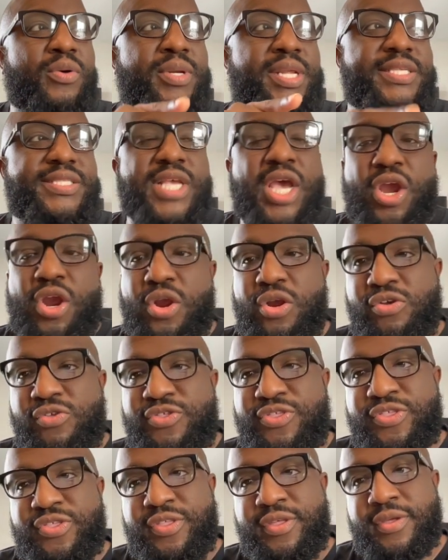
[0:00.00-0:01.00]
on this
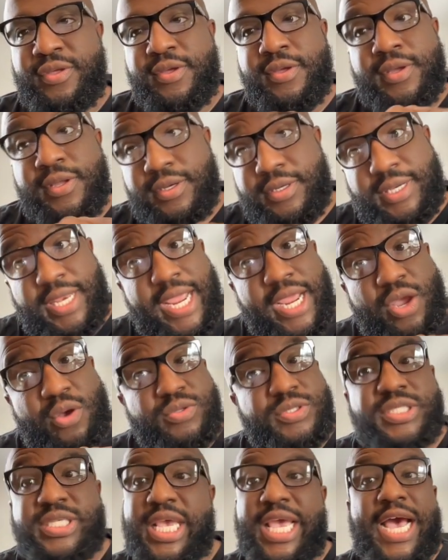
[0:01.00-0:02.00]
earth, they
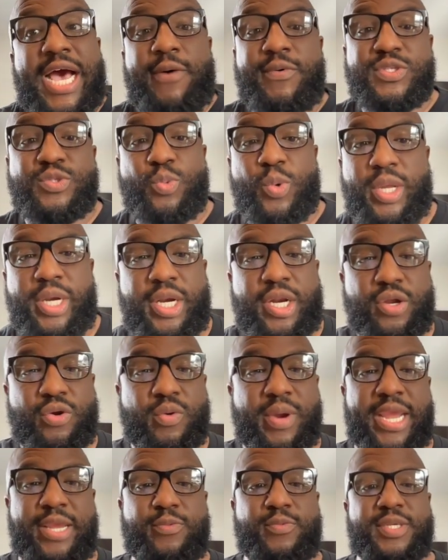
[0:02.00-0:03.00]
gonna say I was one of the
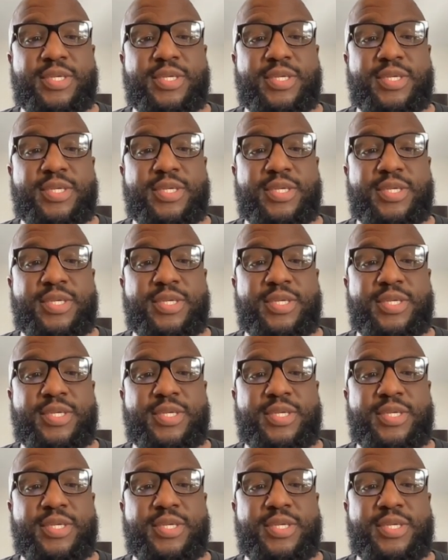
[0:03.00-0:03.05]
great